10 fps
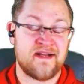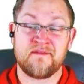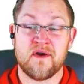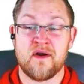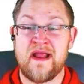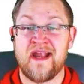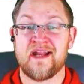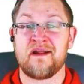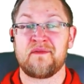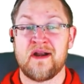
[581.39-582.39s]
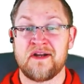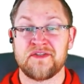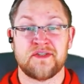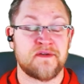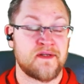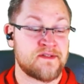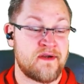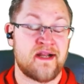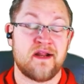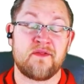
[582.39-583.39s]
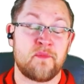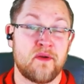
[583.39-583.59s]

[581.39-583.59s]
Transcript: If there are any other energy drinks or any other